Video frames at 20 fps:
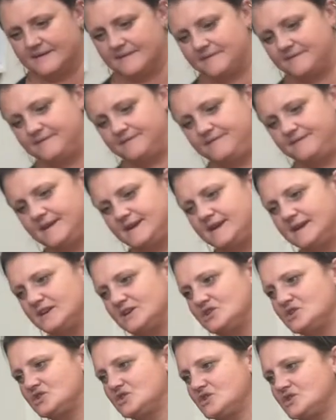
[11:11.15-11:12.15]

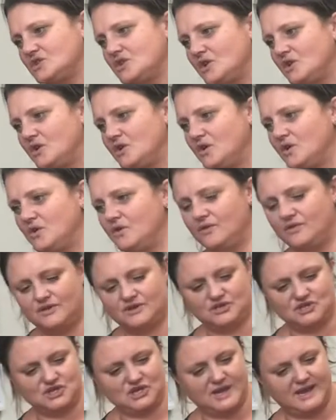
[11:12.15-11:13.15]
finish on the
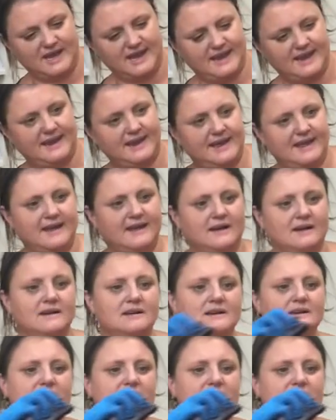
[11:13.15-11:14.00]
chair now.